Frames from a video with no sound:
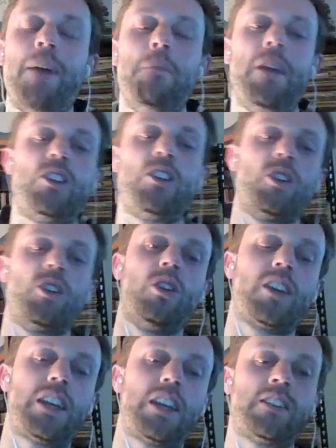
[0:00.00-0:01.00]
Major
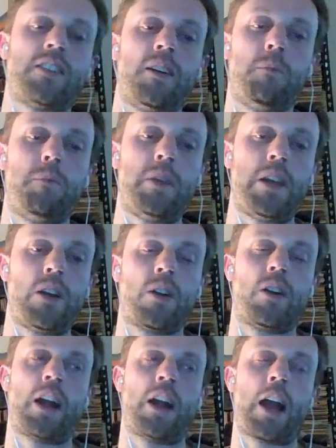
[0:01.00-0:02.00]
Look is a
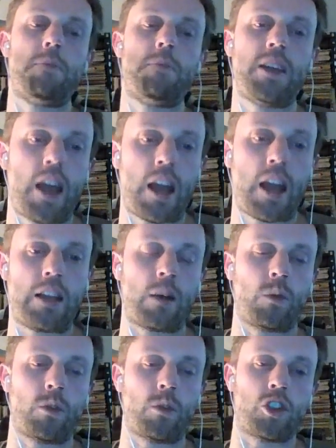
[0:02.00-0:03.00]
beer, an IPA
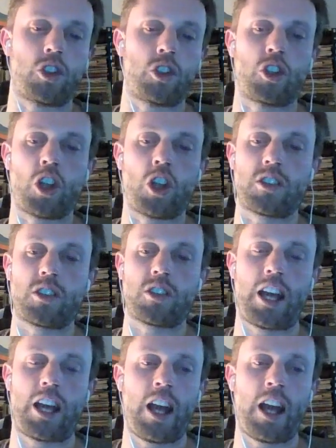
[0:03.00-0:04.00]
that was
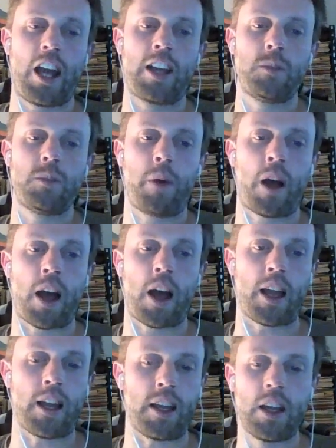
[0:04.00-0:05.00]
just canned
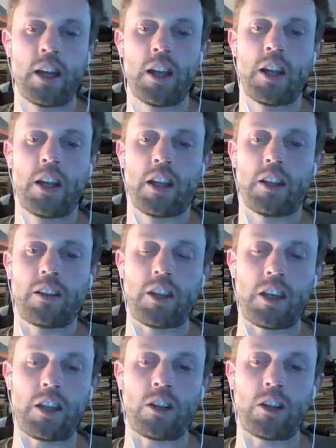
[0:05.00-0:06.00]
by
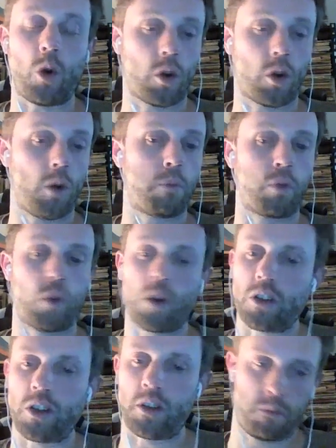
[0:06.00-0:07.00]
the local
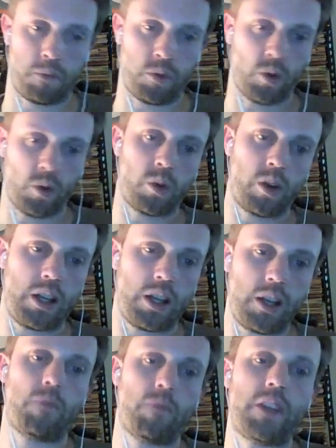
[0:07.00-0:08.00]
Brooklyn
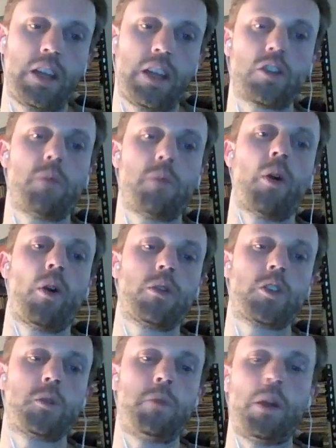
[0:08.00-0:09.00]
brewery, Interborough
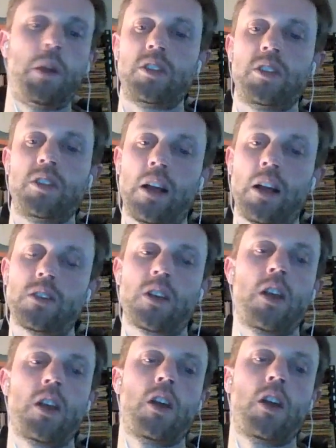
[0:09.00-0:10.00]
Spirits and Ales,
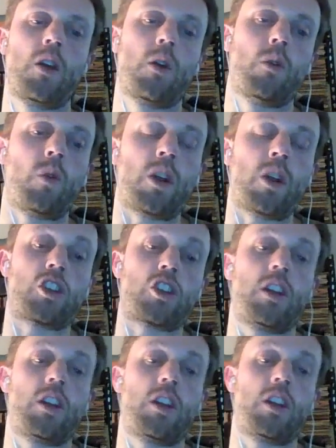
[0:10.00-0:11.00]
which
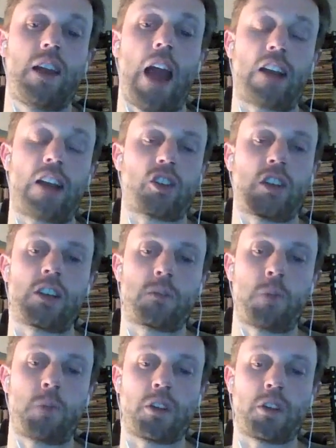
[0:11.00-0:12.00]
actually is
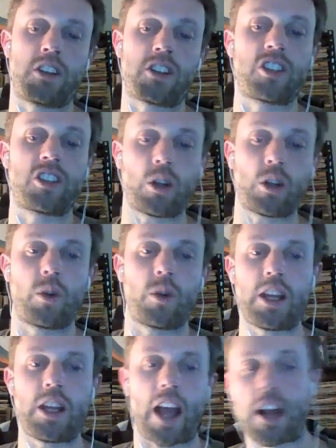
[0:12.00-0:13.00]
both a
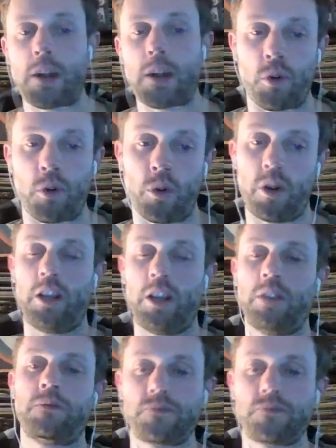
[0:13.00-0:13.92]
distillery and a brewery.